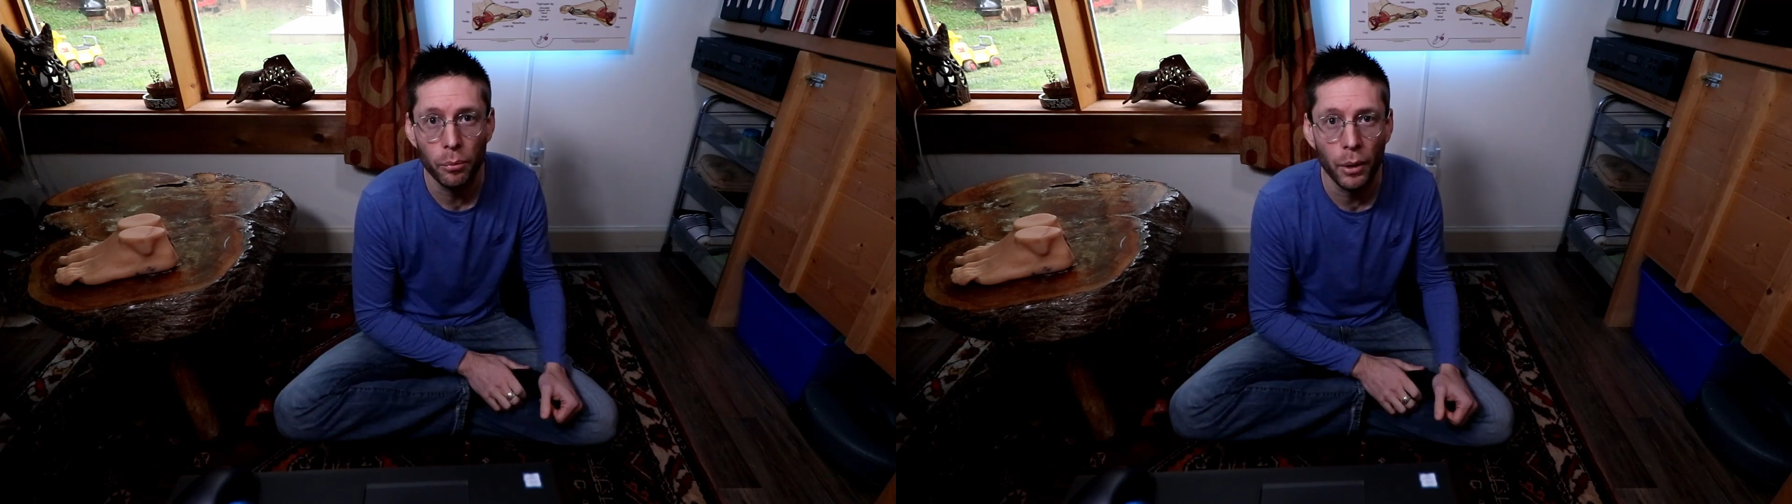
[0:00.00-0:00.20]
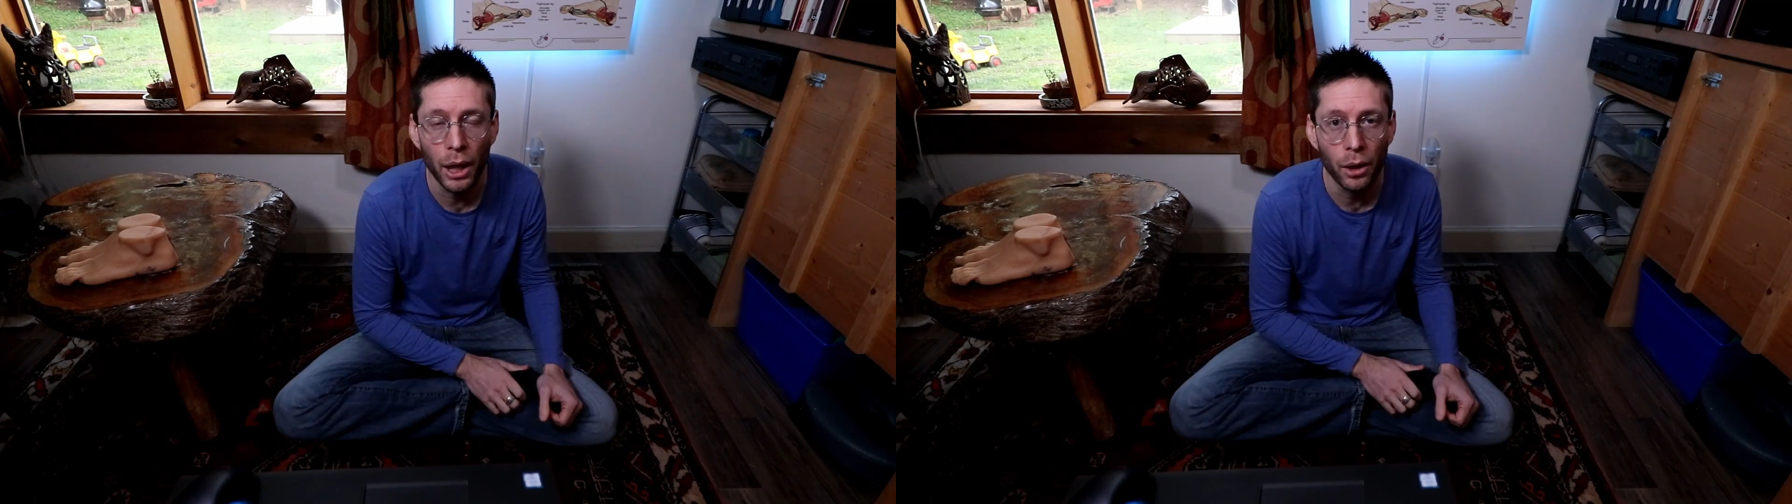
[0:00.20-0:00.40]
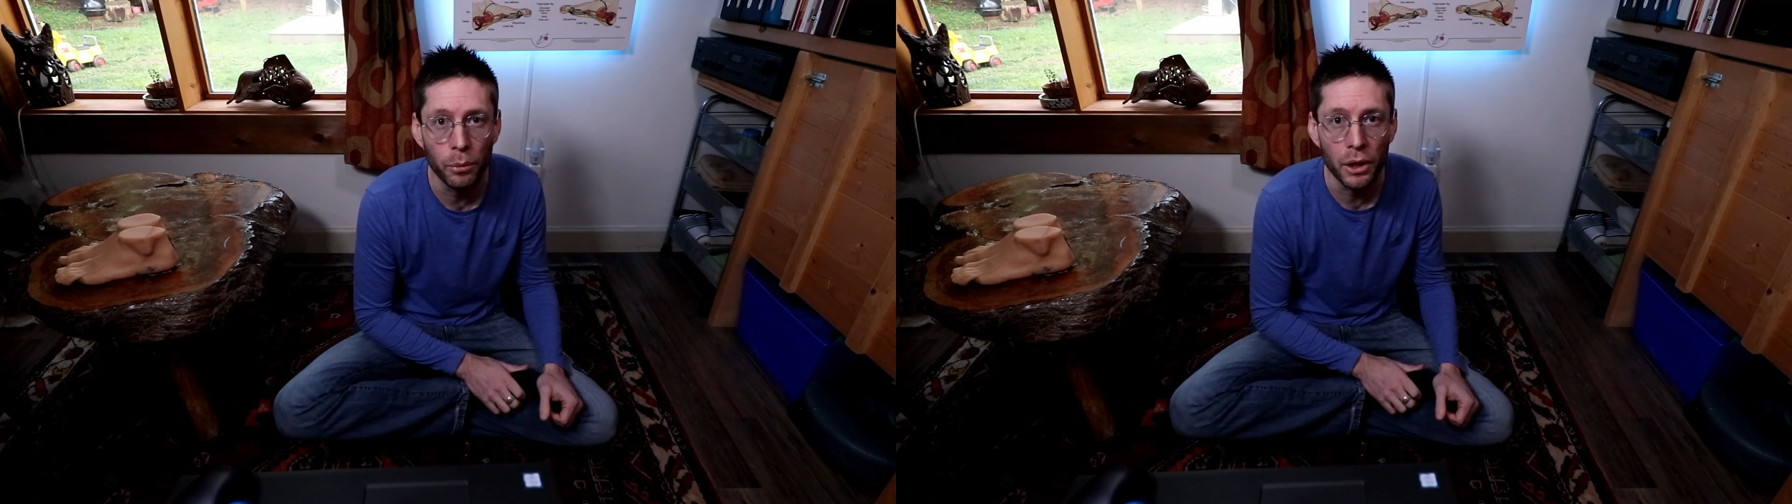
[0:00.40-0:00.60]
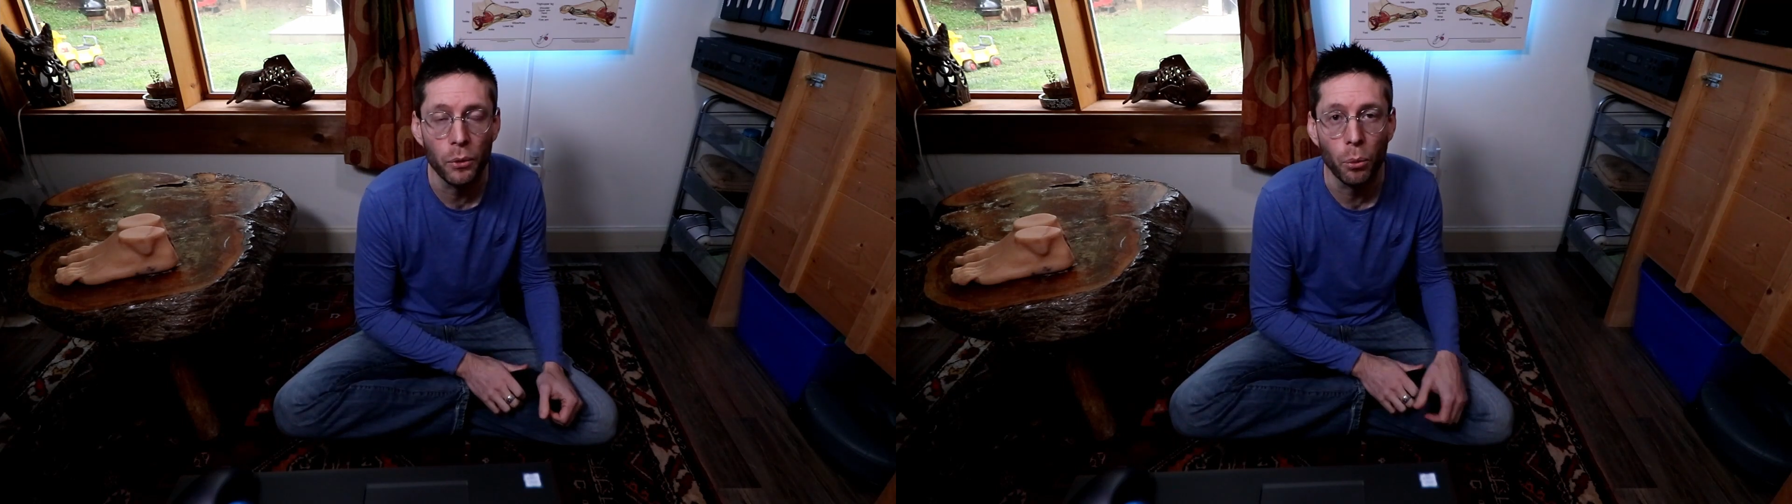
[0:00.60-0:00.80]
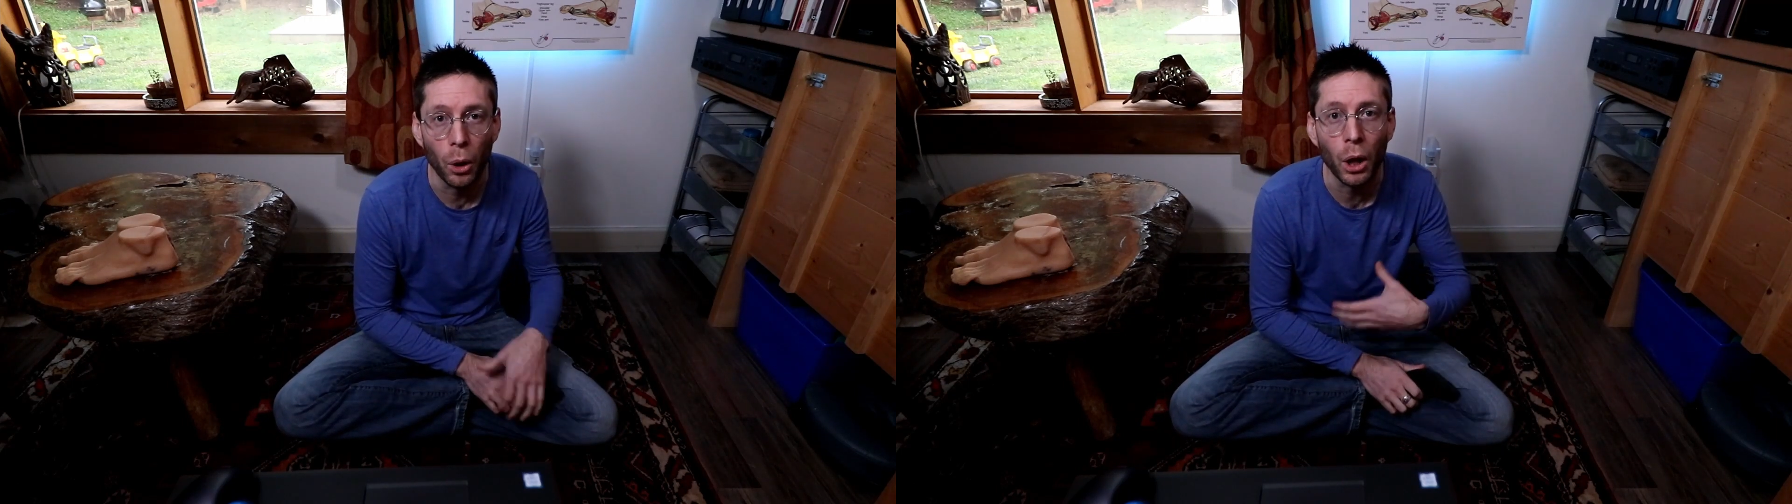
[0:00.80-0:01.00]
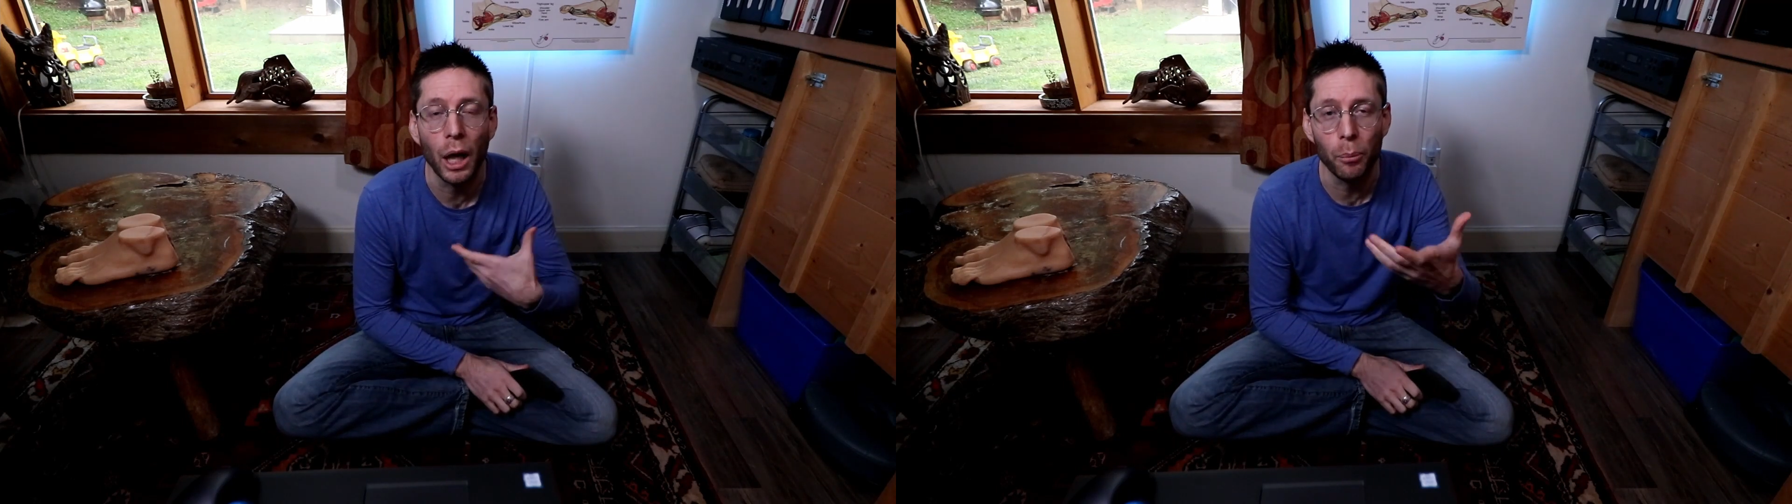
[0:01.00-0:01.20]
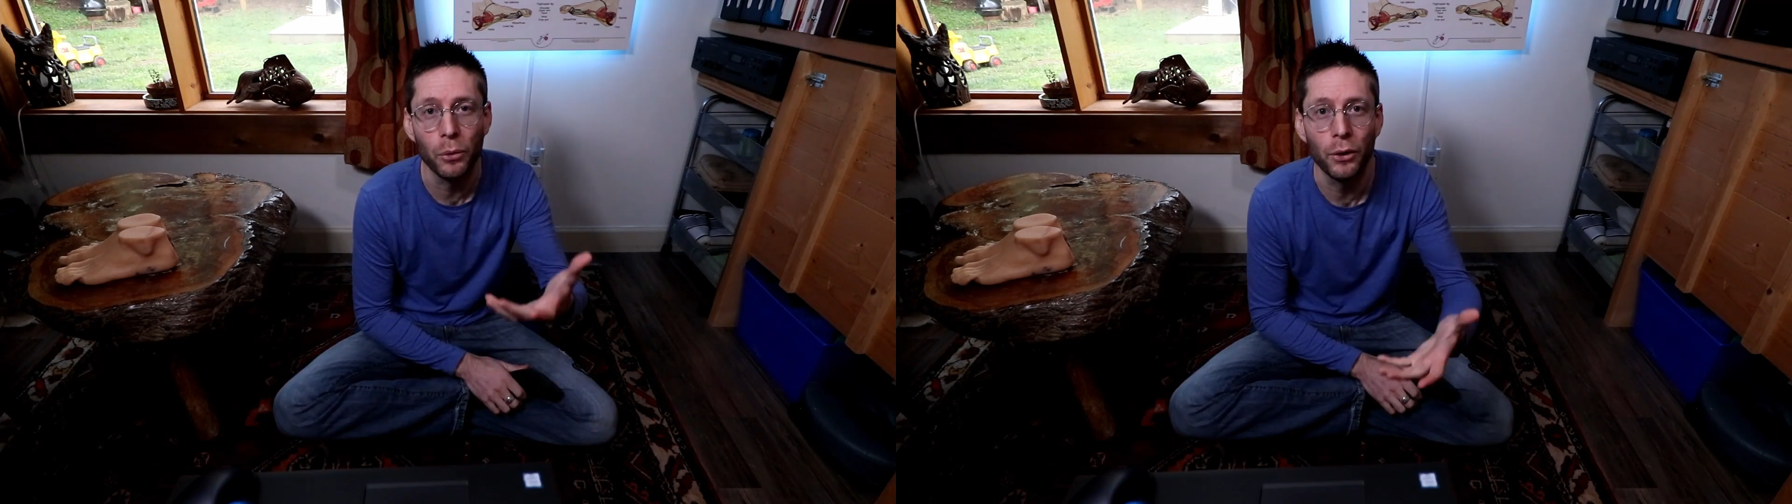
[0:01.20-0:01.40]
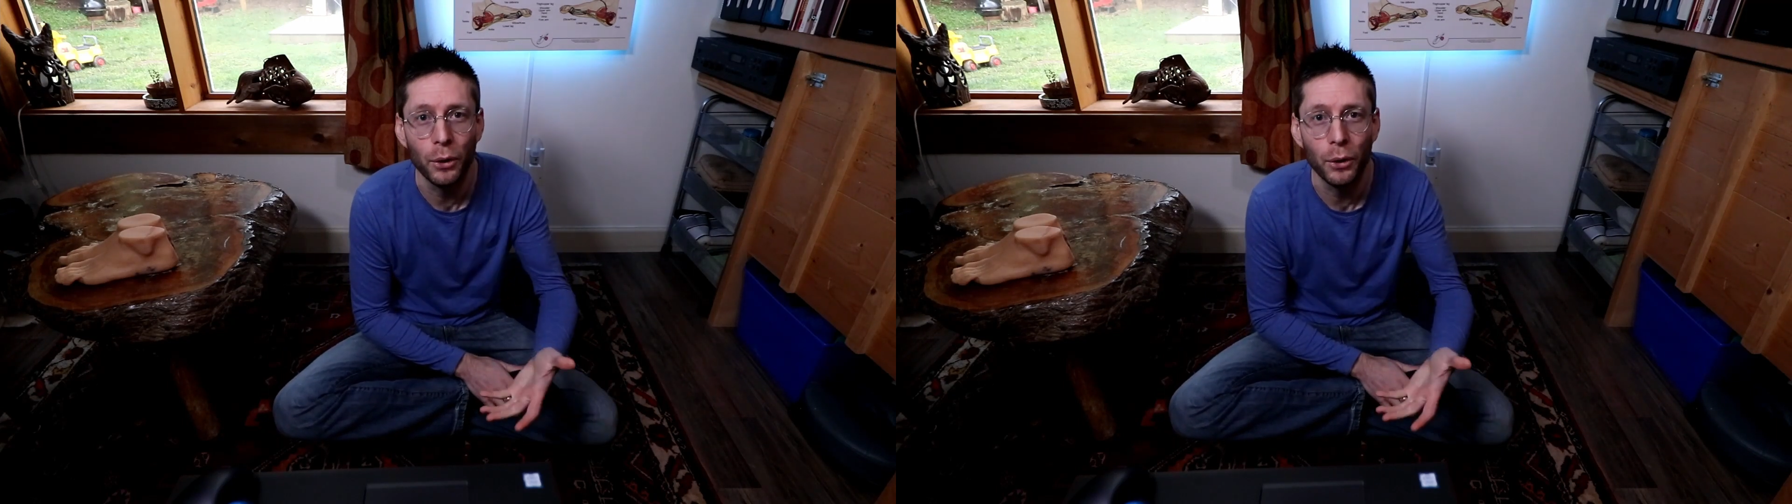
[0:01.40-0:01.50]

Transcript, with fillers: by all means work up